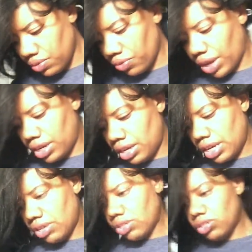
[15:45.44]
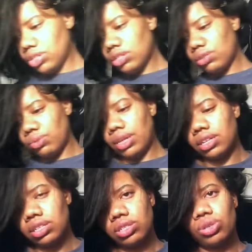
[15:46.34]
finding energy this
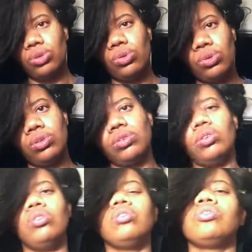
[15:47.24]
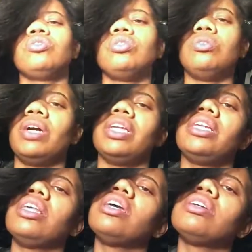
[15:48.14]
week to just do
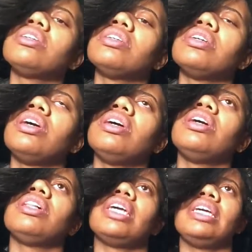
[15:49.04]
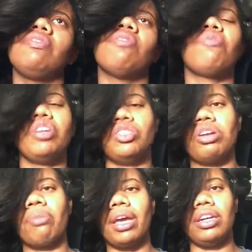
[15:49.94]
anything. Like even
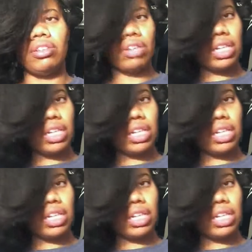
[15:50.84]
finishing my hair